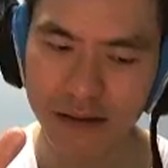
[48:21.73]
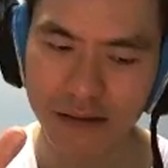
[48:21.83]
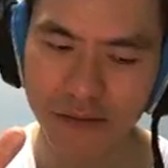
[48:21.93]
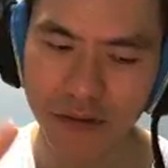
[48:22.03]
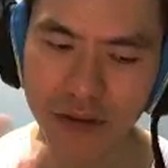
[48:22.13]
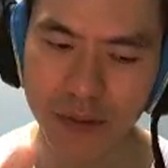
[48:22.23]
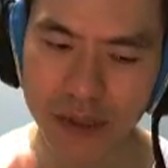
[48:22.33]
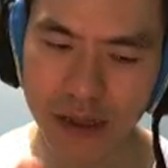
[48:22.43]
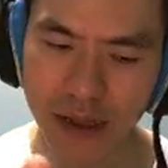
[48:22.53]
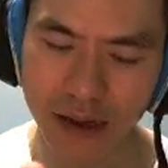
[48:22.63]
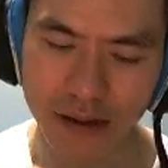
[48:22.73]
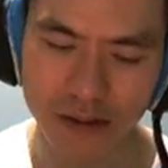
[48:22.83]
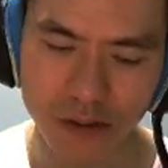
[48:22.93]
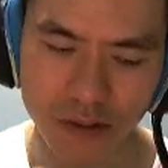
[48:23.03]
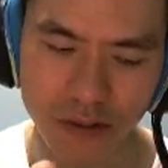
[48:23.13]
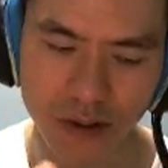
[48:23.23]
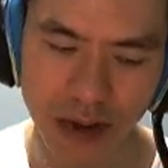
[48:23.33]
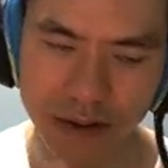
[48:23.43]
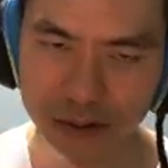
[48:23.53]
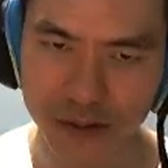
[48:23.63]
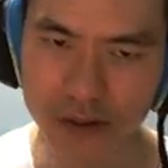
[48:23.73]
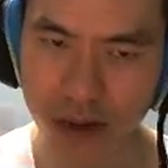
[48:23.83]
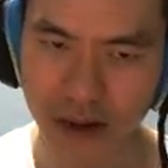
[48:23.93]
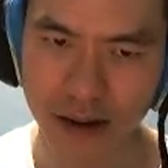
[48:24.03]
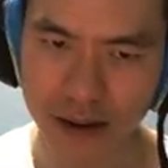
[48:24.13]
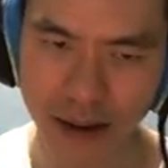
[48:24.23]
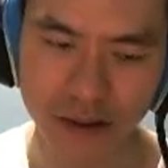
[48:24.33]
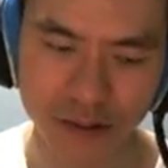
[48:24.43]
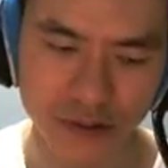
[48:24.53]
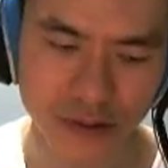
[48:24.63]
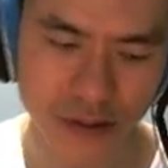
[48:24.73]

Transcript: 50% light. So heart runes are attack runes.